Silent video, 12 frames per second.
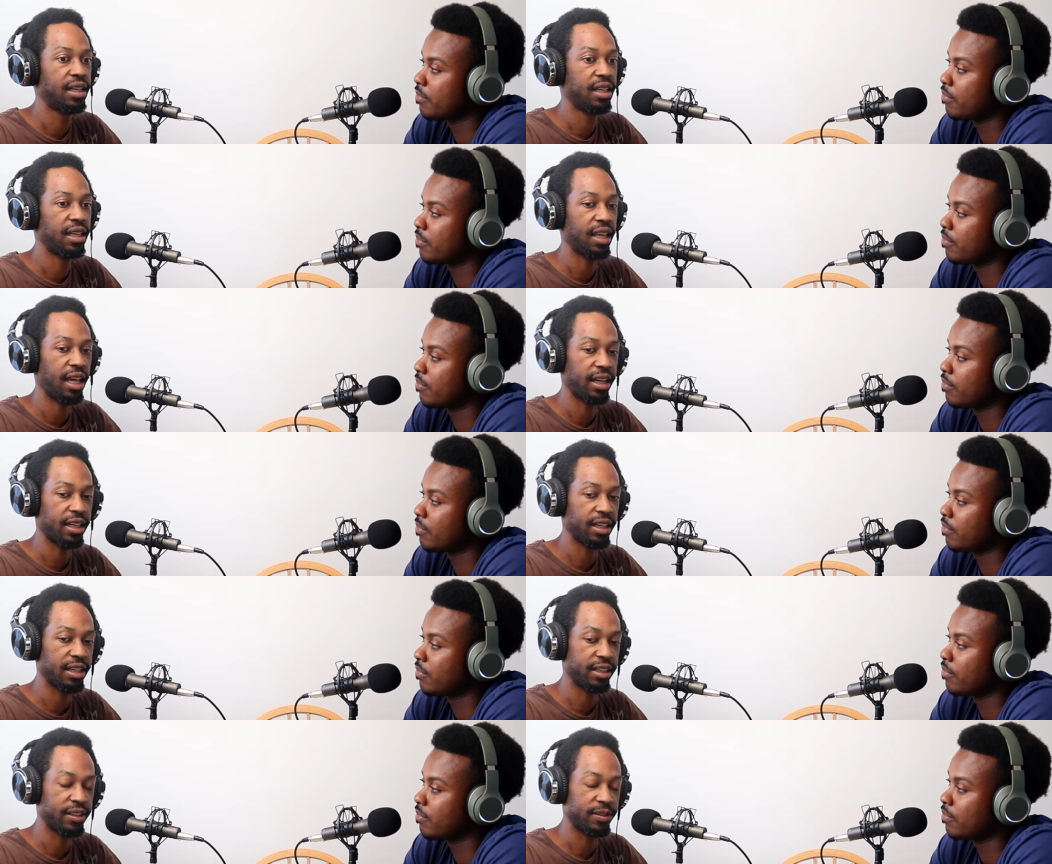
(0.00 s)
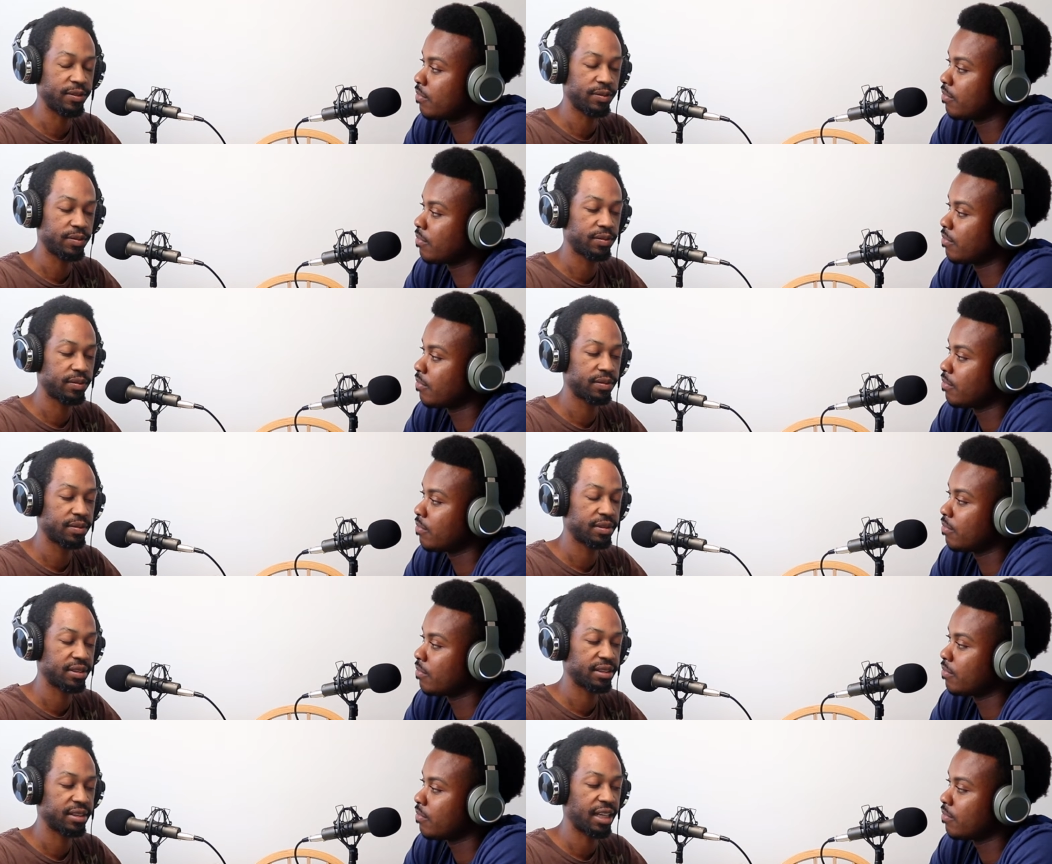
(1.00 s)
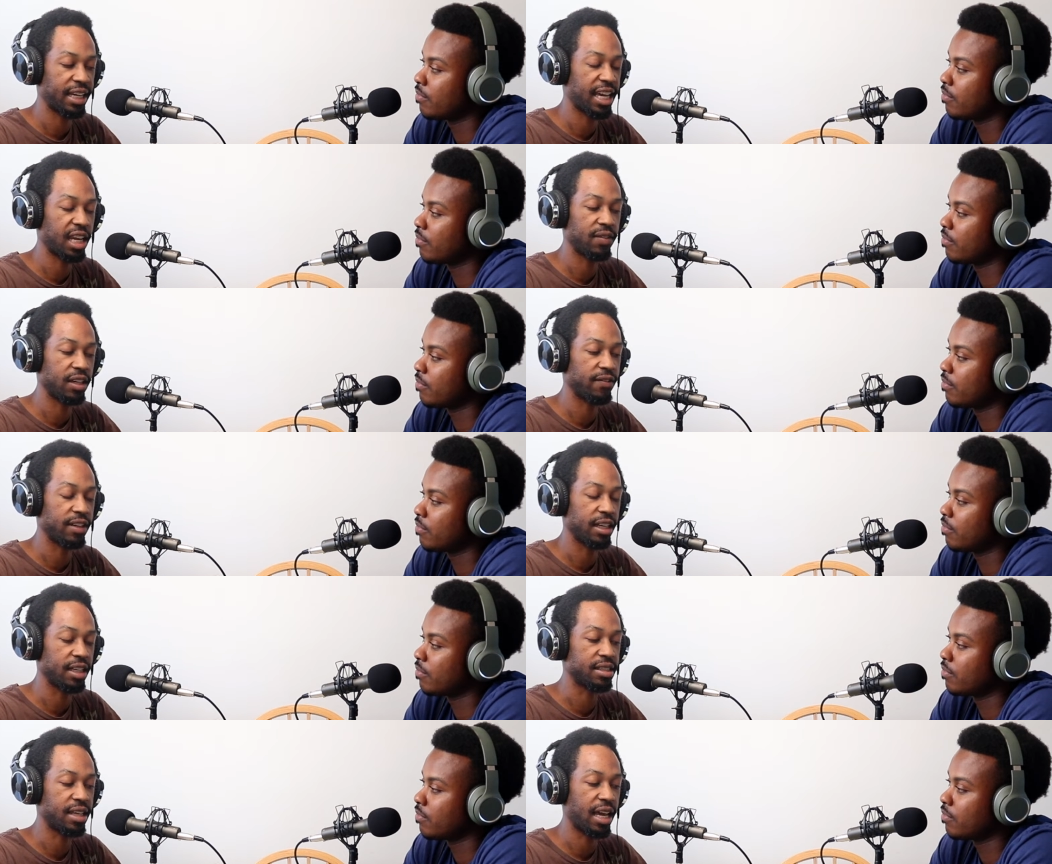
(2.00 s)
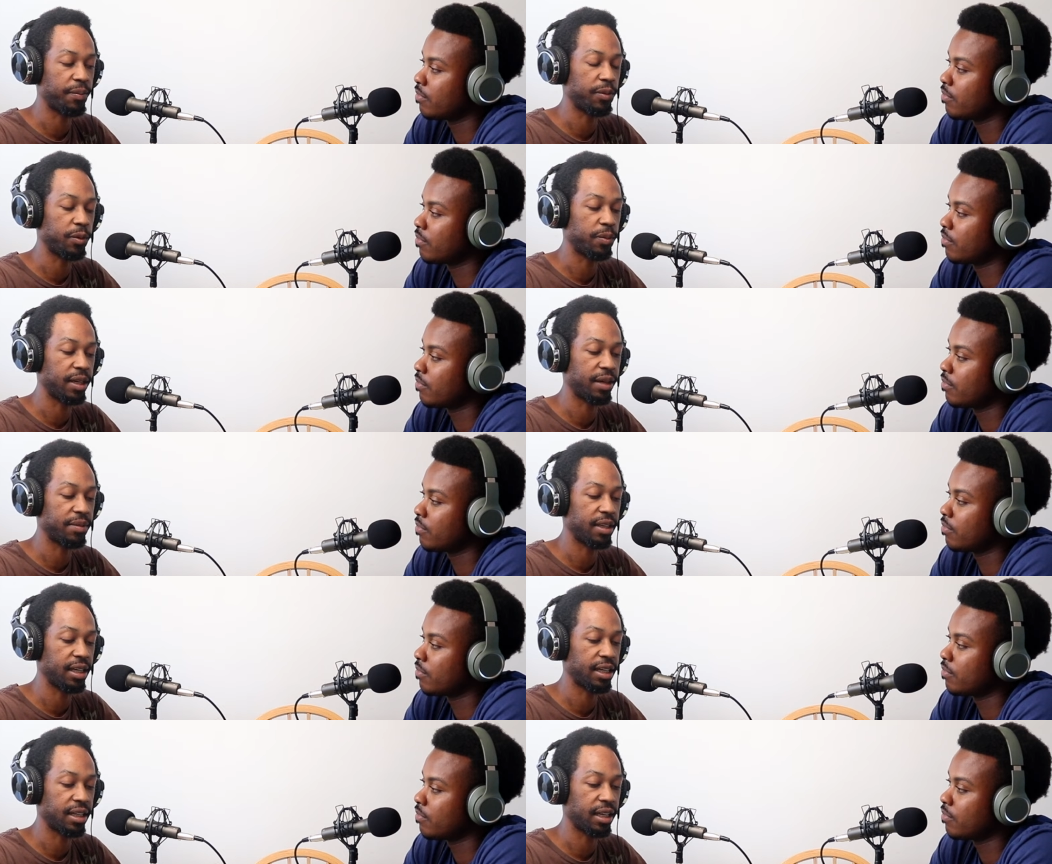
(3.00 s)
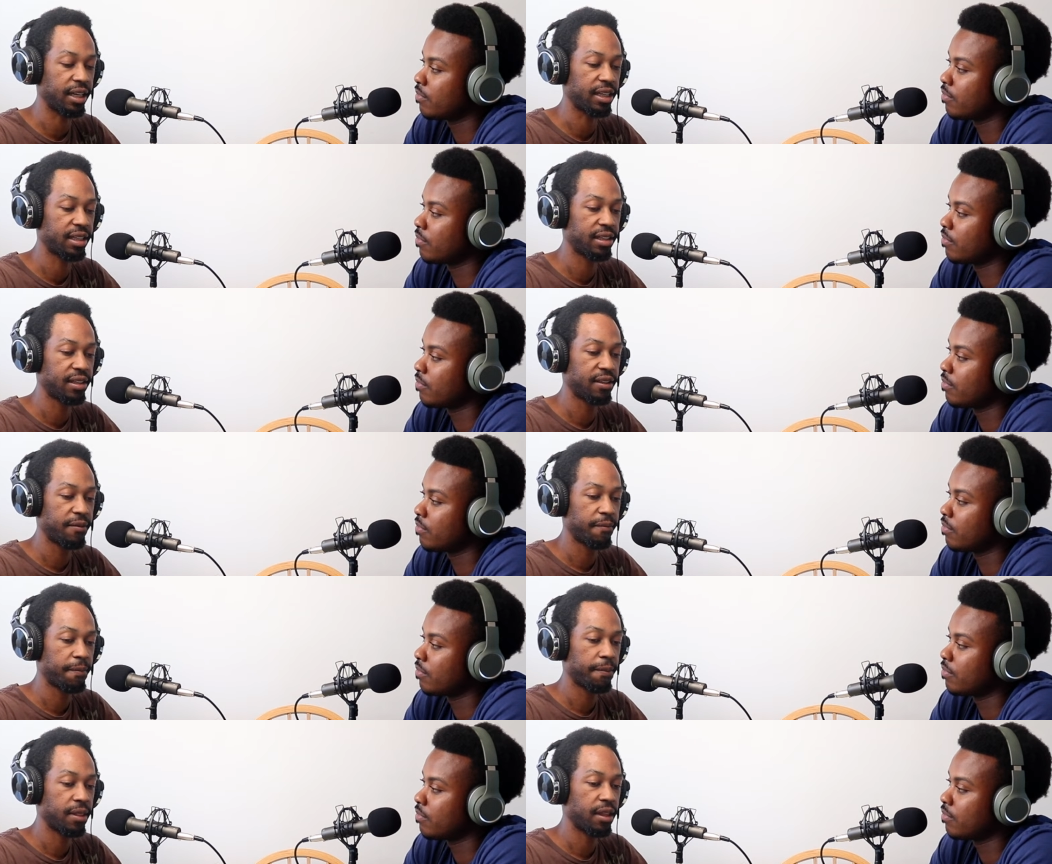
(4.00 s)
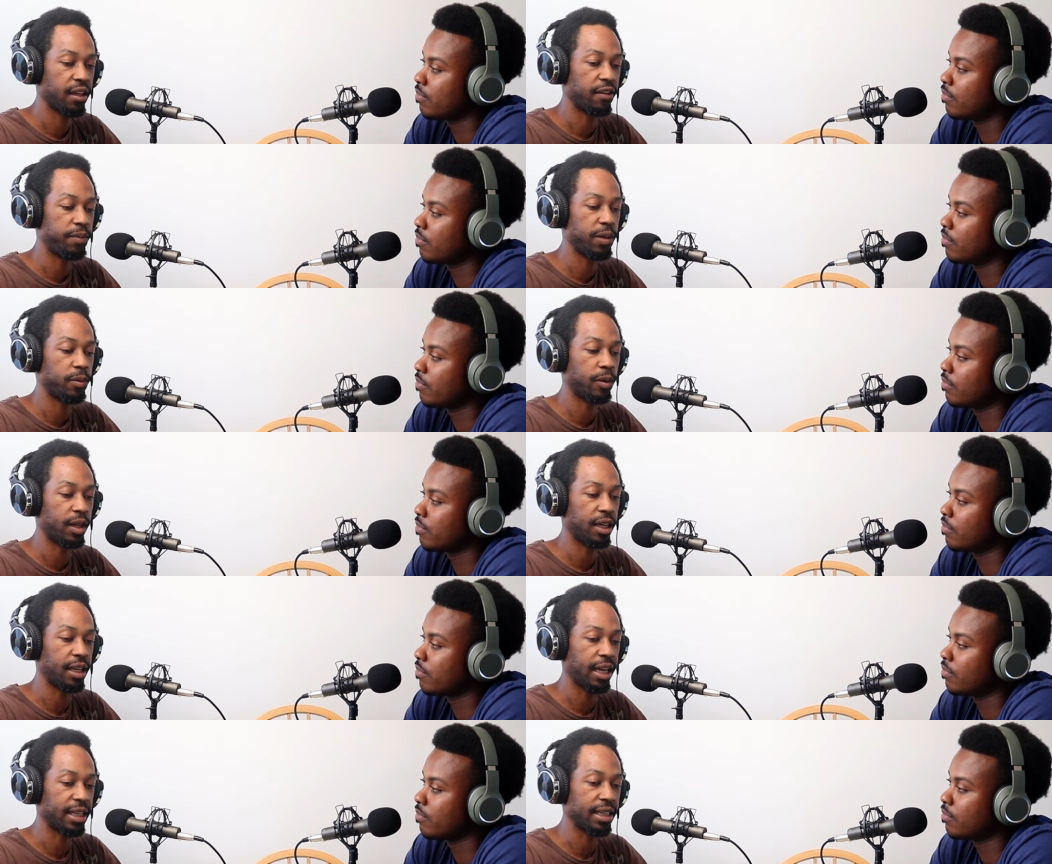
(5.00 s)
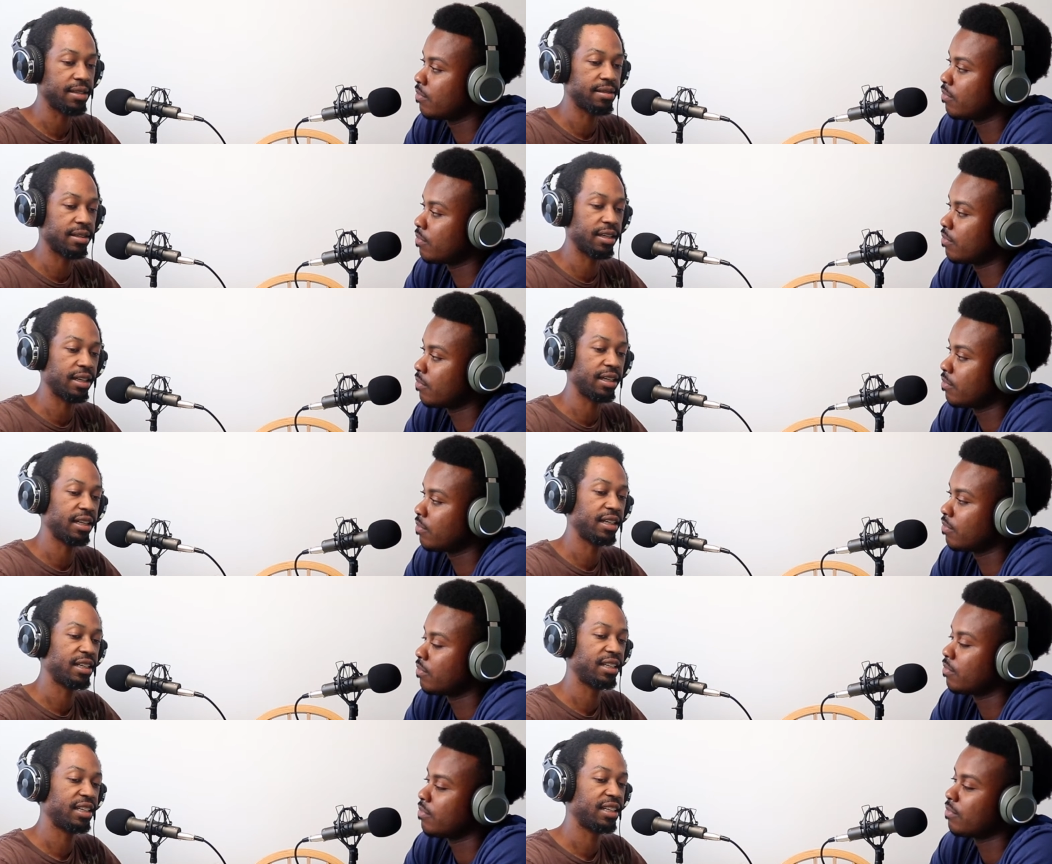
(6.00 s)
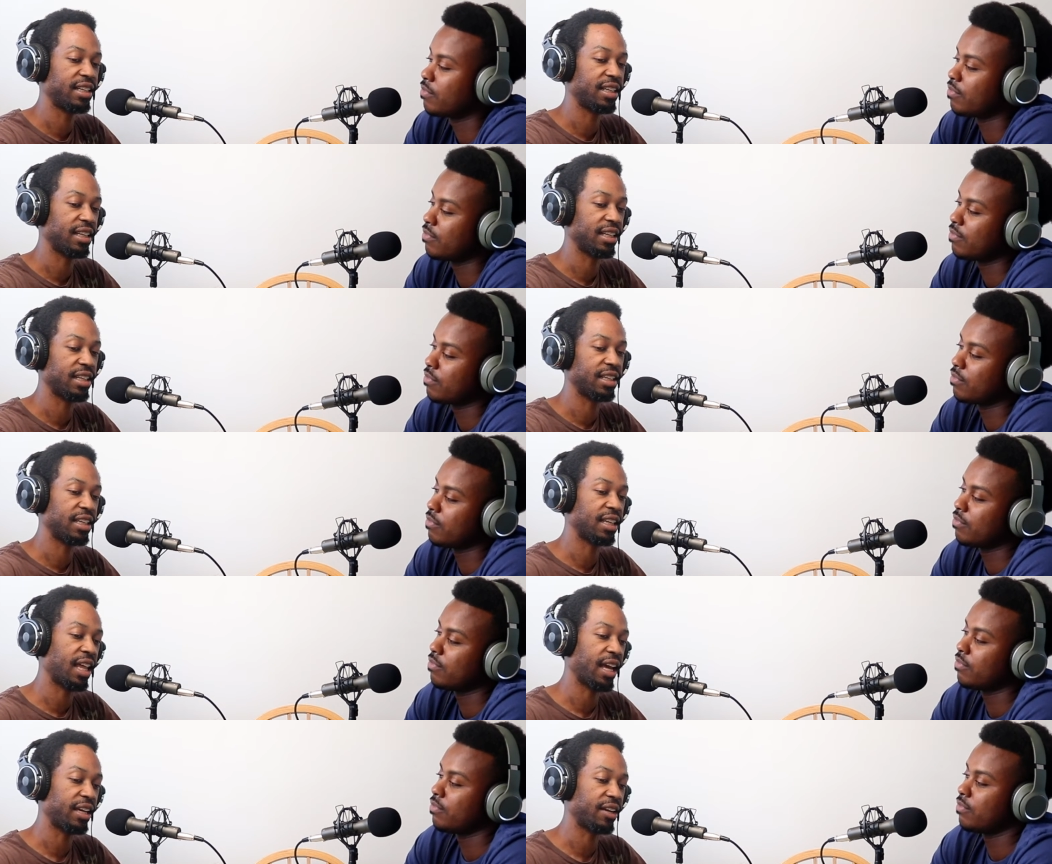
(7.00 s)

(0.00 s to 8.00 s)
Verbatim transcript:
Speaker 1: like um, I can't even give an example, but I'm thinking like if people wanna like listen to like